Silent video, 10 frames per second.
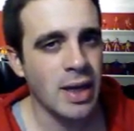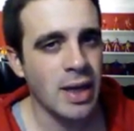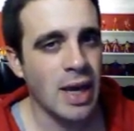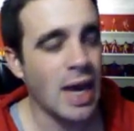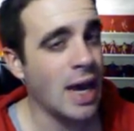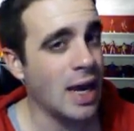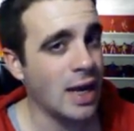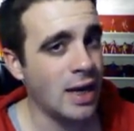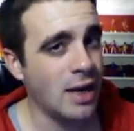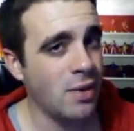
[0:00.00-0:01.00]

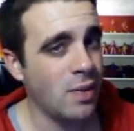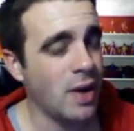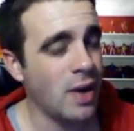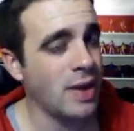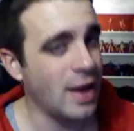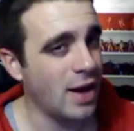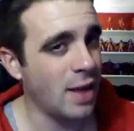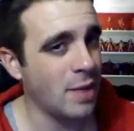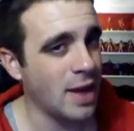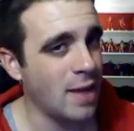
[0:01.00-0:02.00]
And while they're
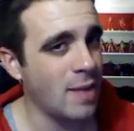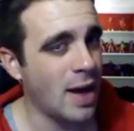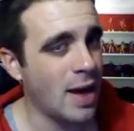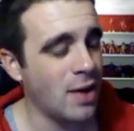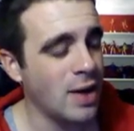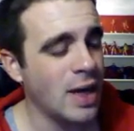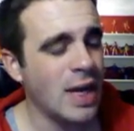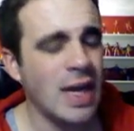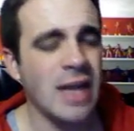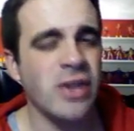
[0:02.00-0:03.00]
helping him out,
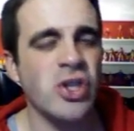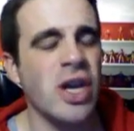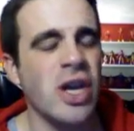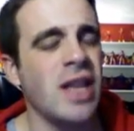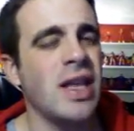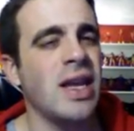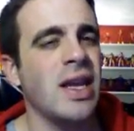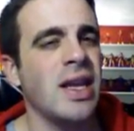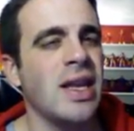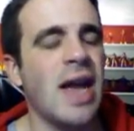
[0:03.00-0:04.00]
he is
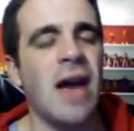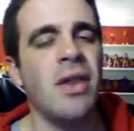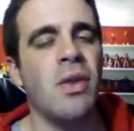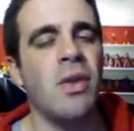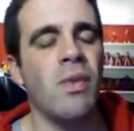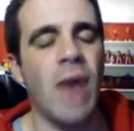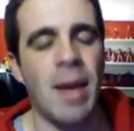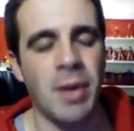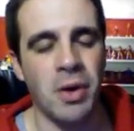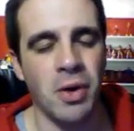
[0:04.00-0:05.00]
chasing down the
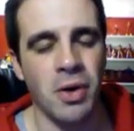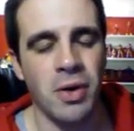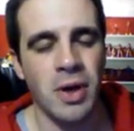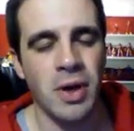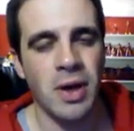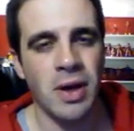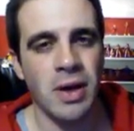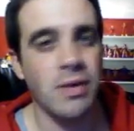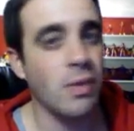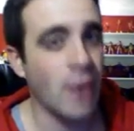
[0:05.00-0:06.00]
rabbit hole
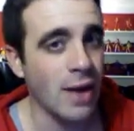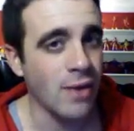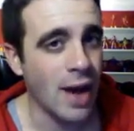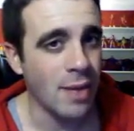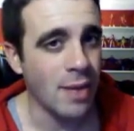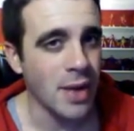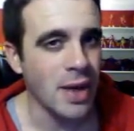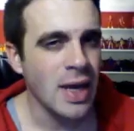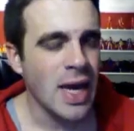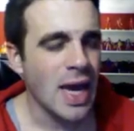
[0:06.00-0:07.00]
of the White Rabbit,
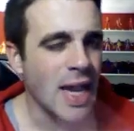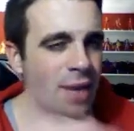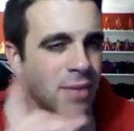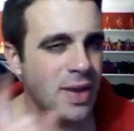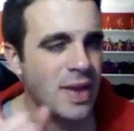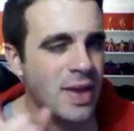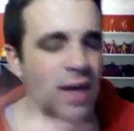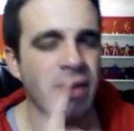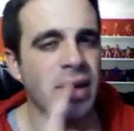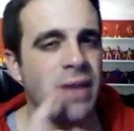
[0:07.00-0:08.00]
a
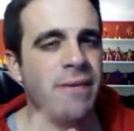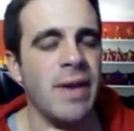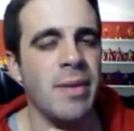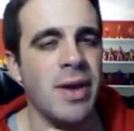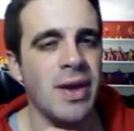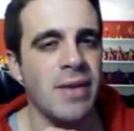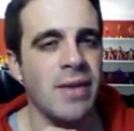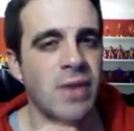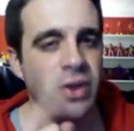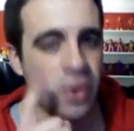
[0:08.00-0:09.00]
mysterious female
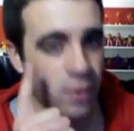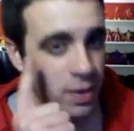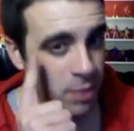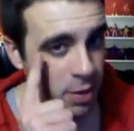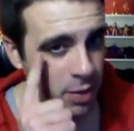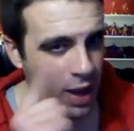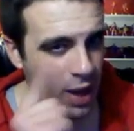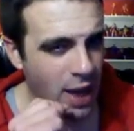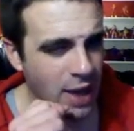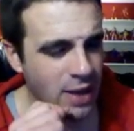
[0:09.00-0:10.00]
individual with purple
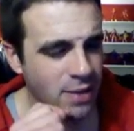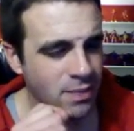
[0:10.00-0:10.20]
eyes.